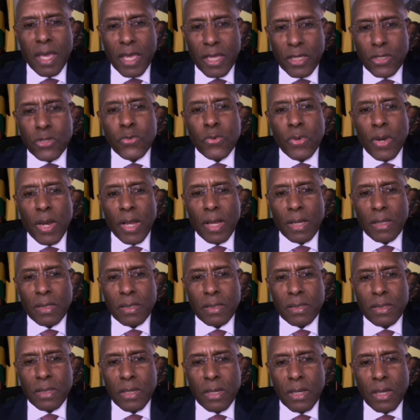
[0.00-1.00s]

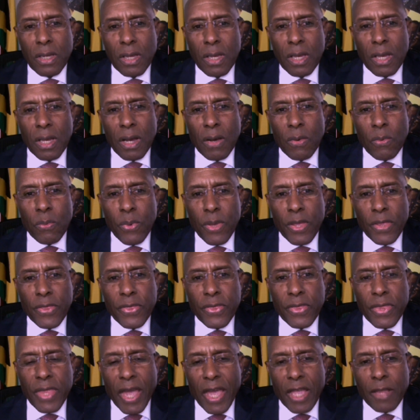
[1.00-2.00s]
Israel's,
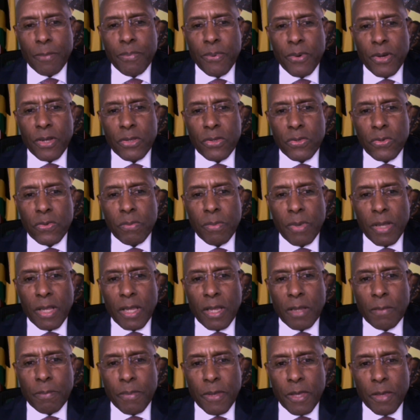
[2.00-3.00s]
with 9.2
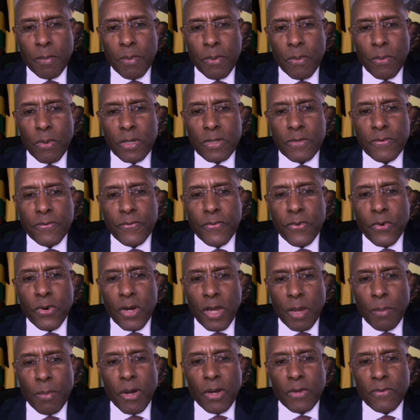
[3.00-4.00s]
million people, was
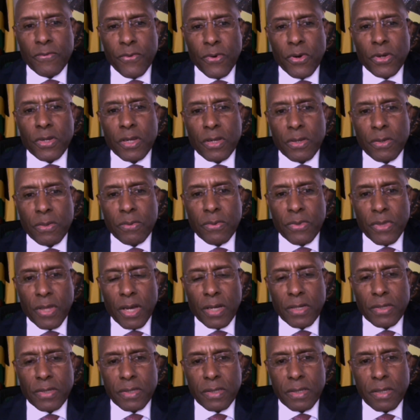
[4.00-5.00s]
about
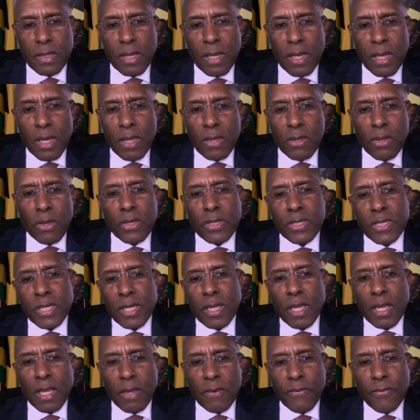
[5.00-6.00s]
42,000. Now you see
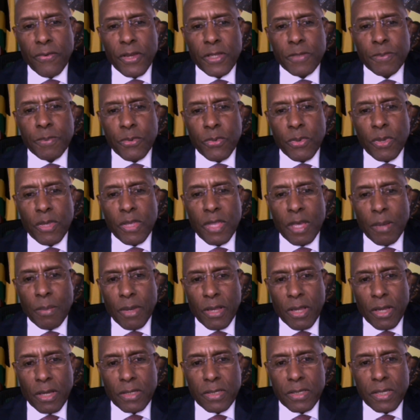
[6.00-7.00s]
the difference between them
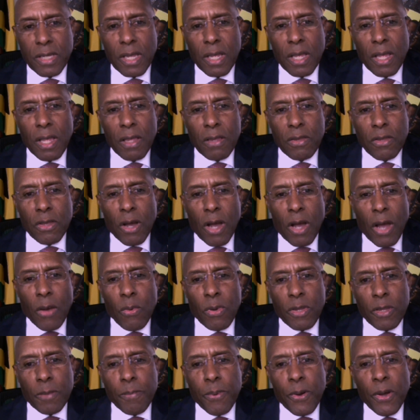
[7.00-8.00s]
and us.
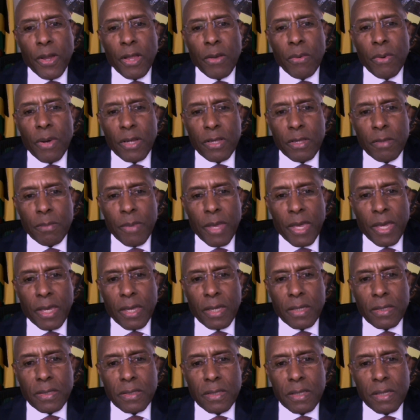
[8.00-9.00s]
Now, the point I want to make
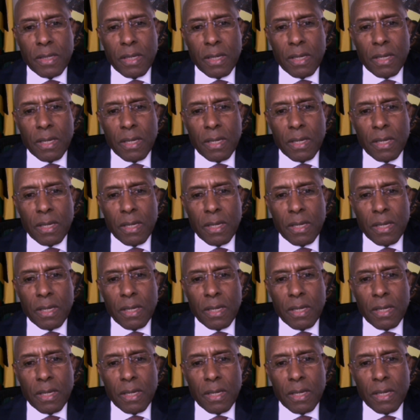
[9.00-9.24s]
is,